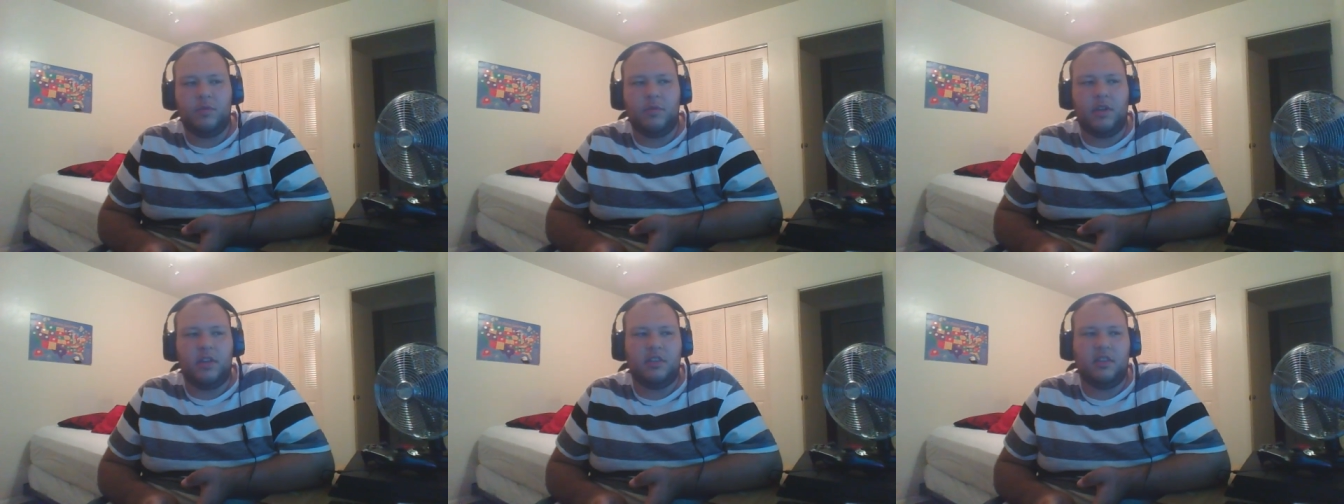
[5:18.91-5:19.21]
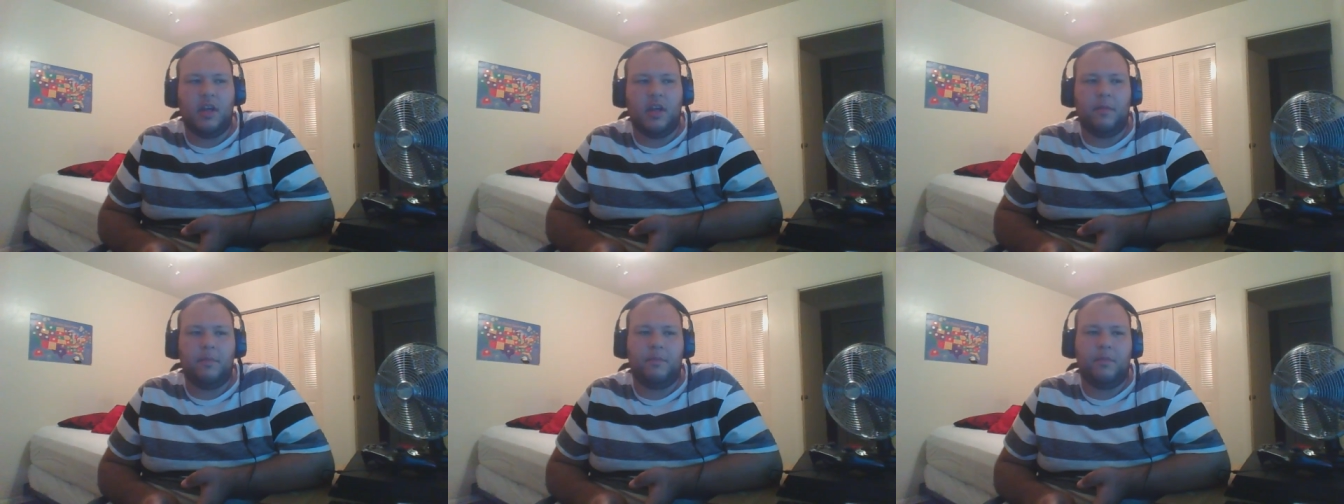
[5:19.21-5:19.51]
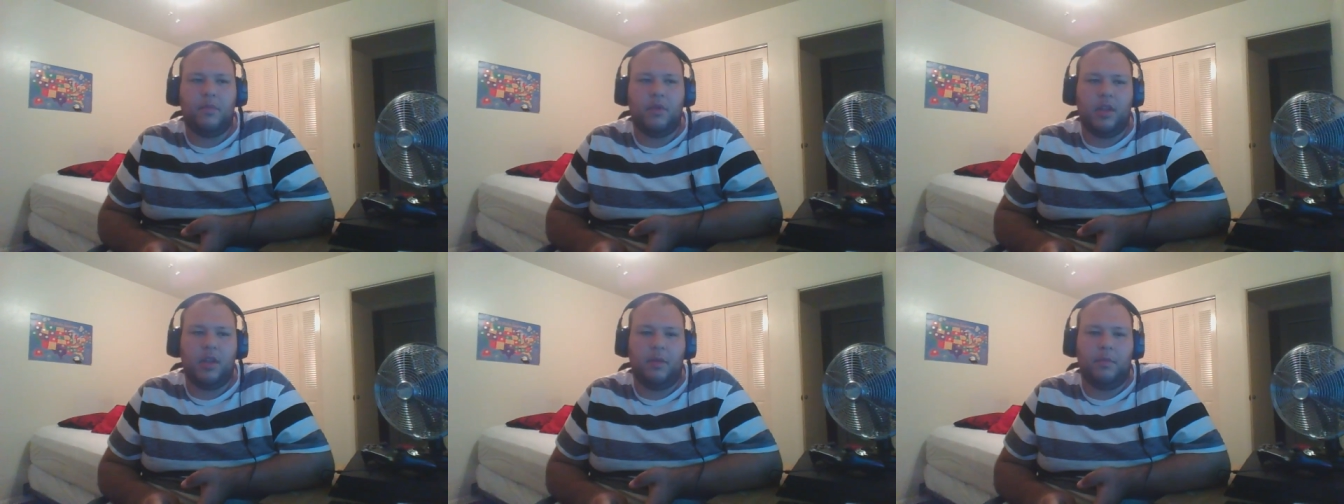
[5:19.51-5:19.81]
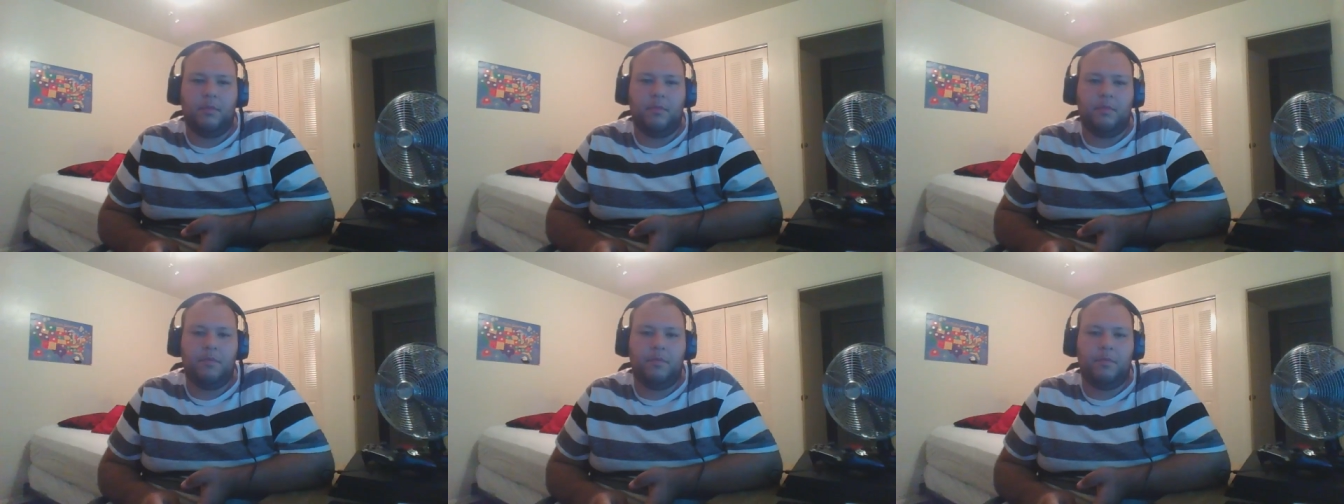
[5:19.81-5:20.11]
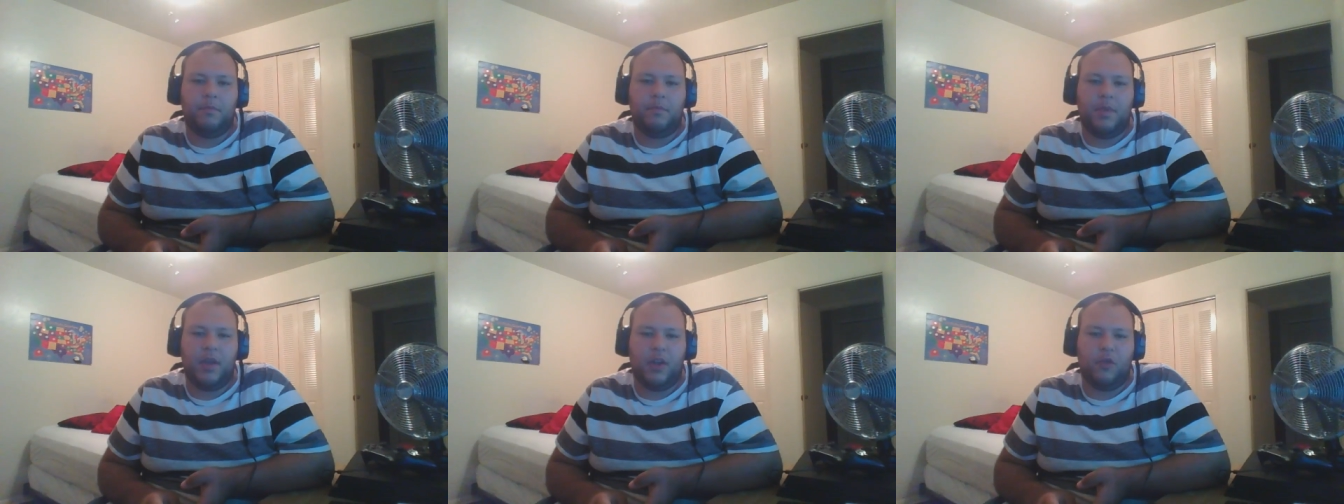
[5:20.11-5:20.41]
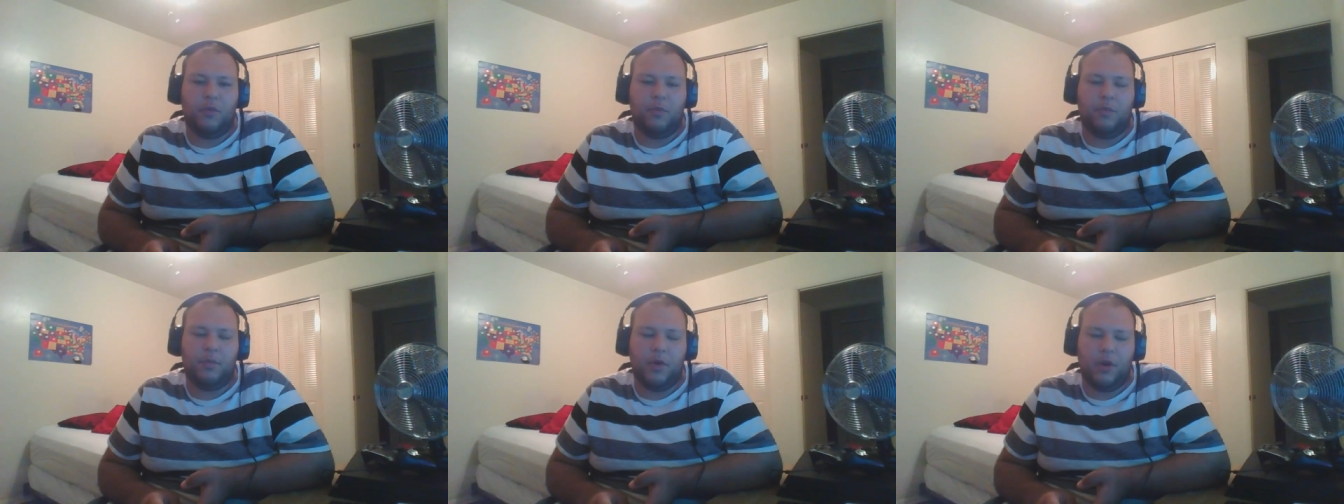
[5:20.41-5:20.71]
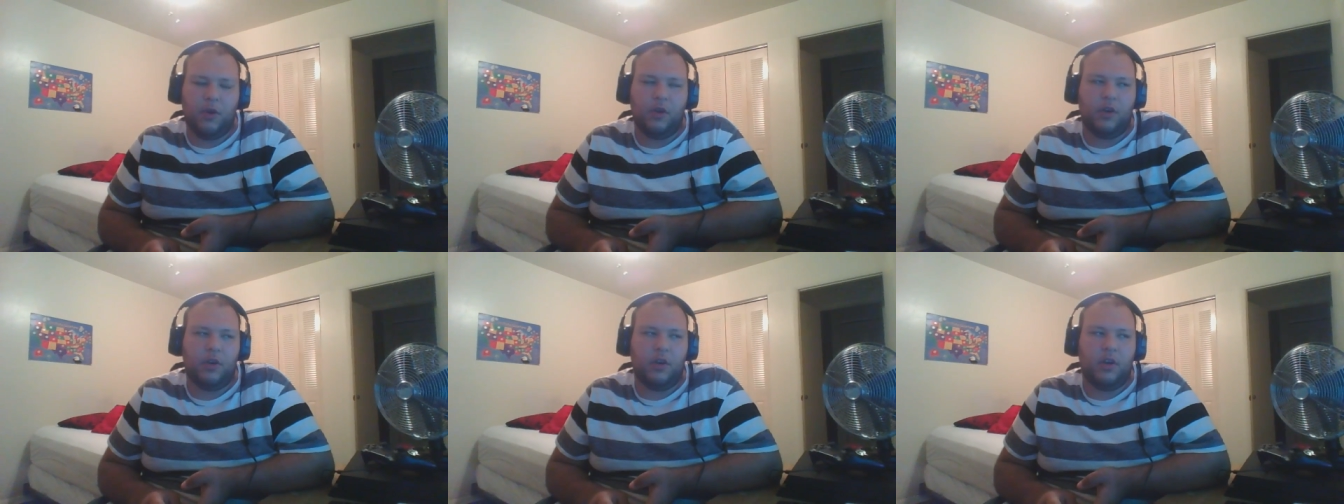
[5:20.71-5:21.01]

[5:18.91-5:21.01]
but it's not really that old bird.